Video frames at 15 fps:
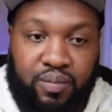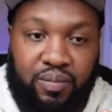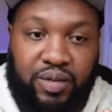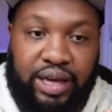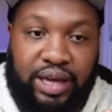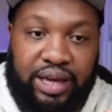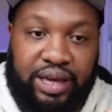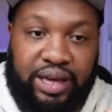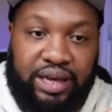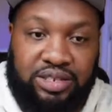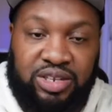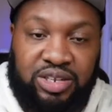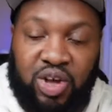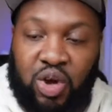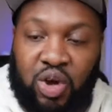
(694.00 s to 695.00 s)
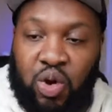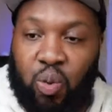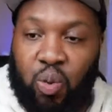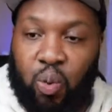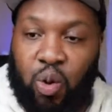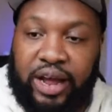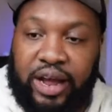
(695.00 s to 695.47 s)
is,
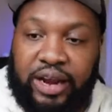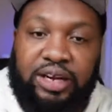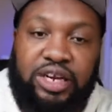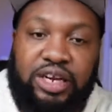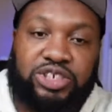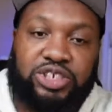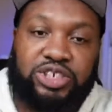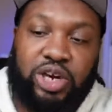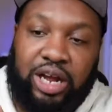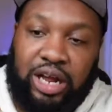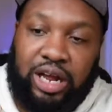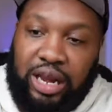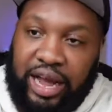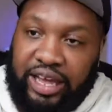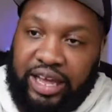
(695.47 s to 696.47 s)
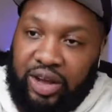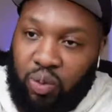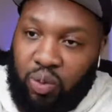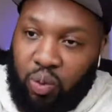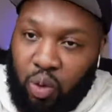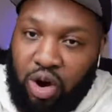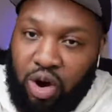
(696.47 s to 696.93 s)
what does your
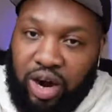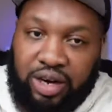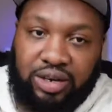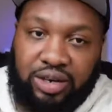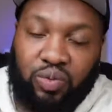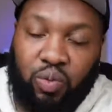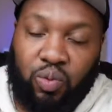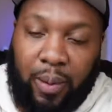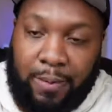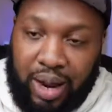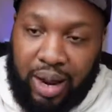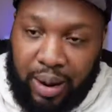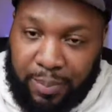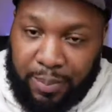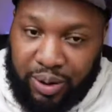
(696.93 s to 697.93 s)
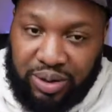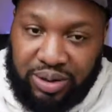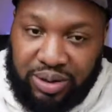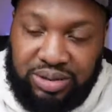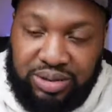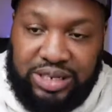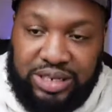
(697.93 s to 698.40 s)
client want?
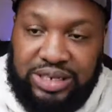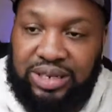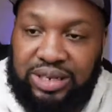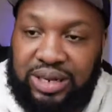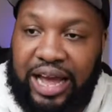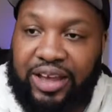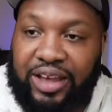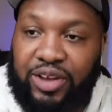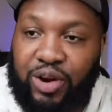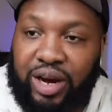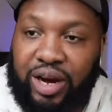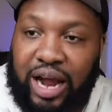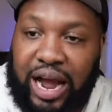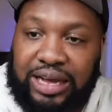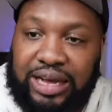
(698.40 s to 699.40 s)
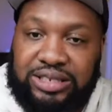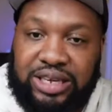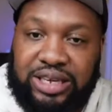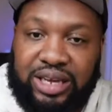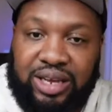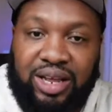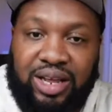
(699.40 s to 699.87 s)
Remember, just like your
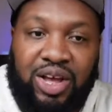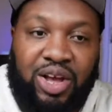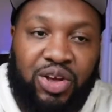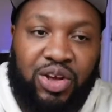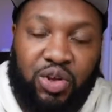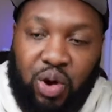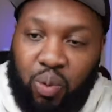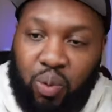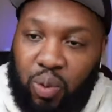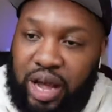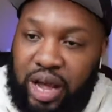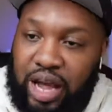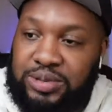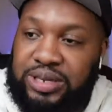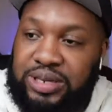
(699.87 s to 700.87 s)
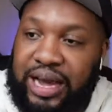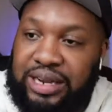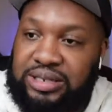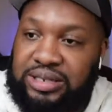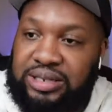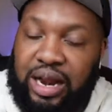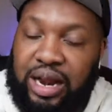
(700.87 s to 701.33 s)
content, your website
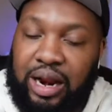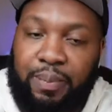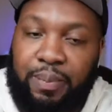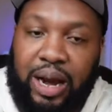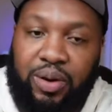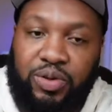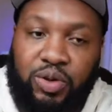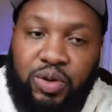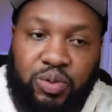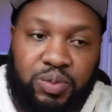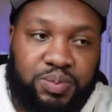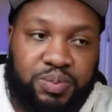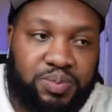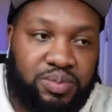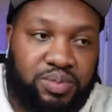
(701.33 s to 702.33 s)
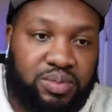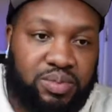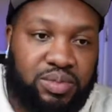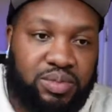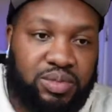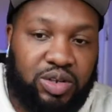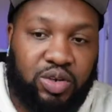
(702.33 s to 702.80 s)
is not about you.
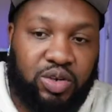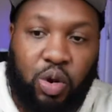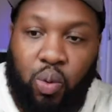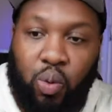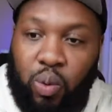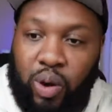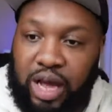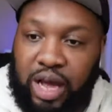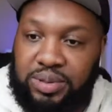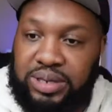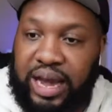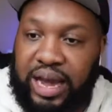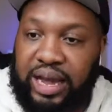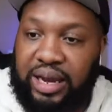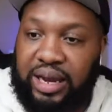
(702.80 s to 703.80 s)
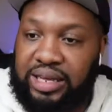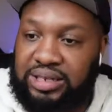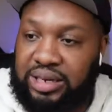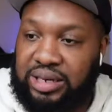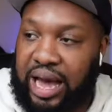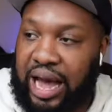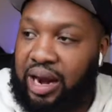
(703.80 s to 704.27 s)
Your website
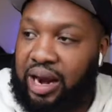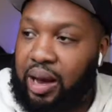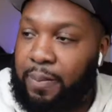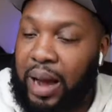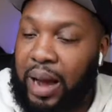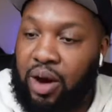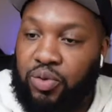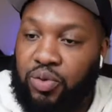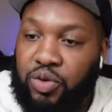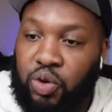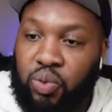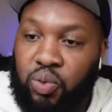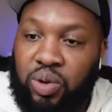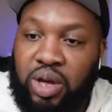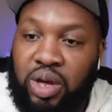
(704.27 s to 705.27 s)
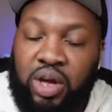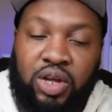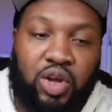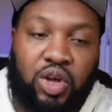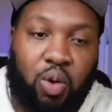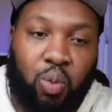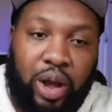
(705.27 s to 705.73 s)
is not about you.
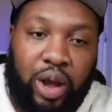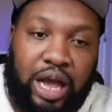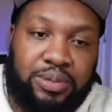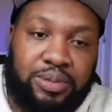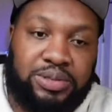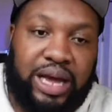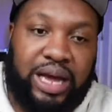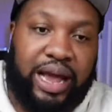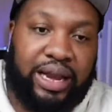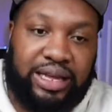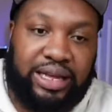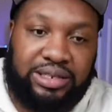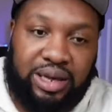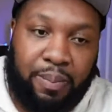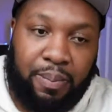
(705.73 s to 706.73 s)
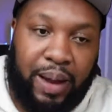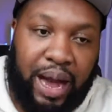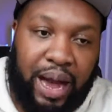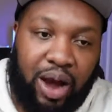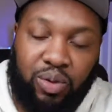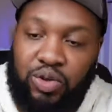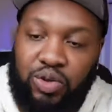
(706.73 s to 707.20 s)
Your website is
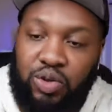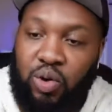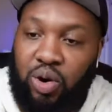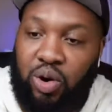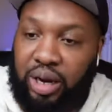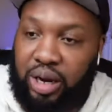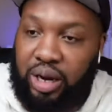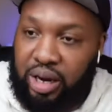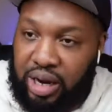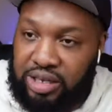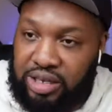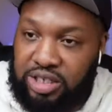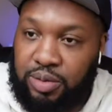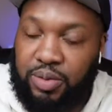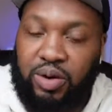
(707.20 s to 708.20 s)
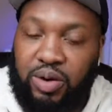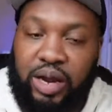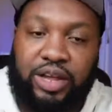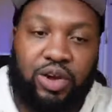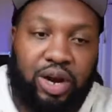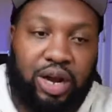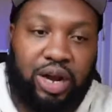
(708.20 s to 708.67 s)
about your customer
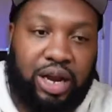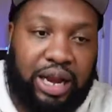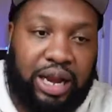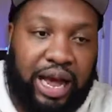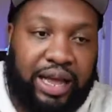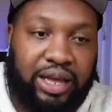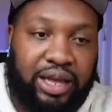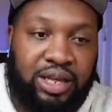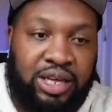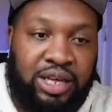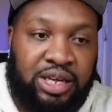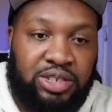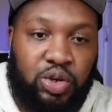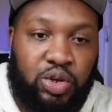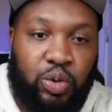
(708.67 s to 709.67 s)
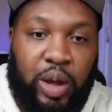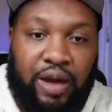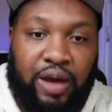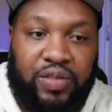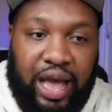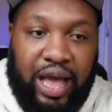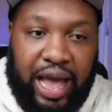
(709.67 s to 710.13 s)
and your client. So you
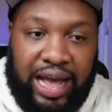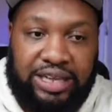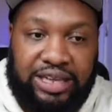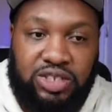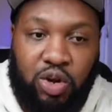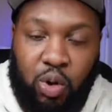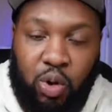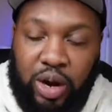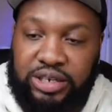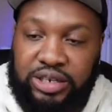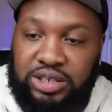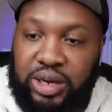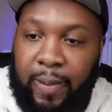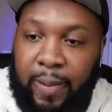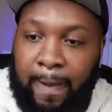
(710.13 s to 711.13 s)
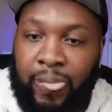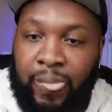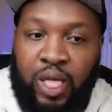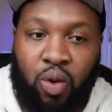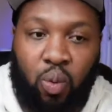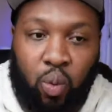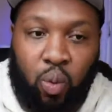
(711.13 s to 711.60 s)
have to ask the question,
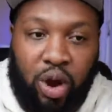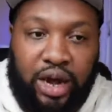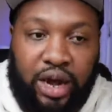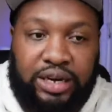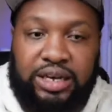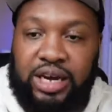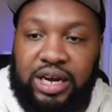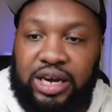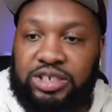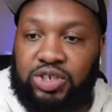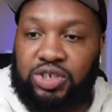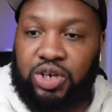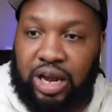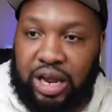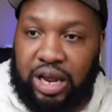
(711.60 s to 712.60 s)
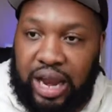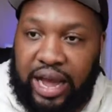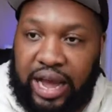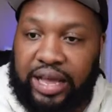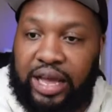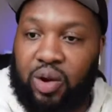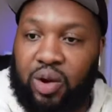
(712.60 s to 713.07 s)
what does your
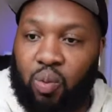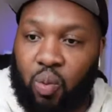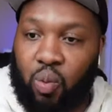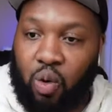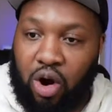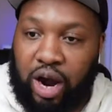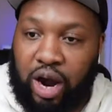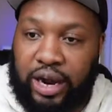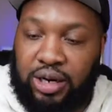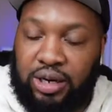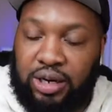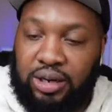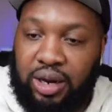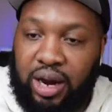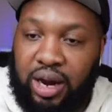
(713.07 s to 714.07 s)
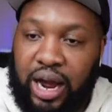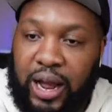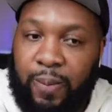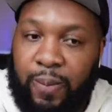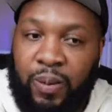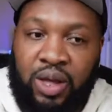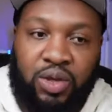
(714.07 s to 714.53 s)
client want? All
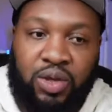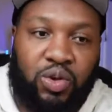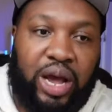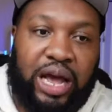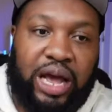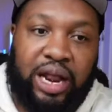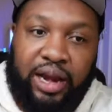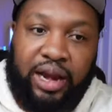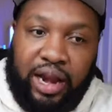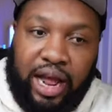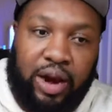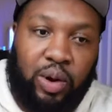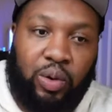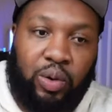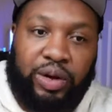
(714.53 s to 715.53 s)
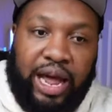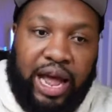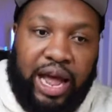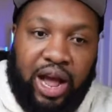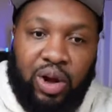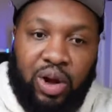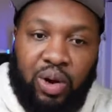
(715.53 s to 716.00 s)
right. You got to narrow
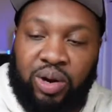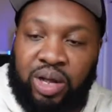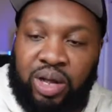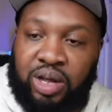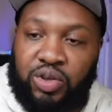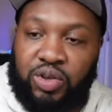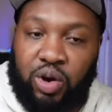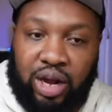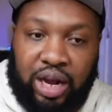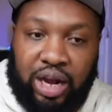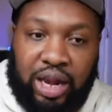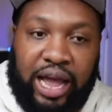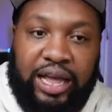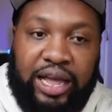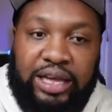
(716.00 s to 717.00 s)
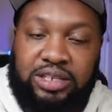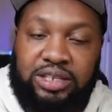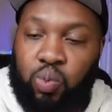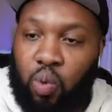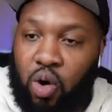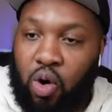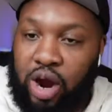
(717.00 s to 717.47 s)
down your
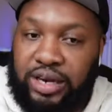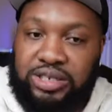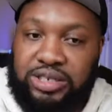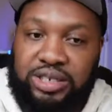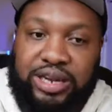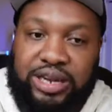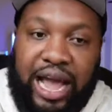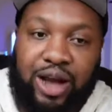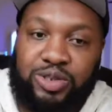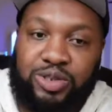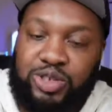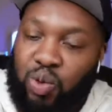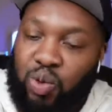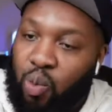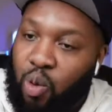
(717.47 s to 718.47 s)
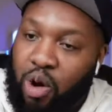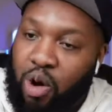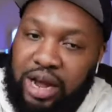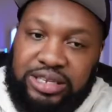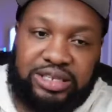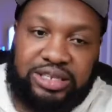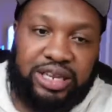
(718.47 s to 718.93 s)
client's wants down to
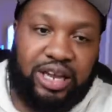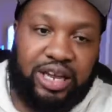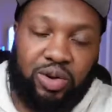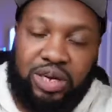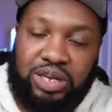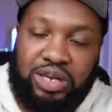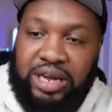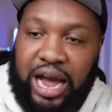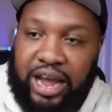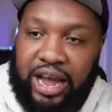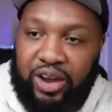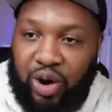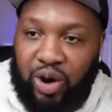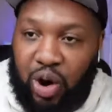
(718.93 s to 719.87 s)
one single desire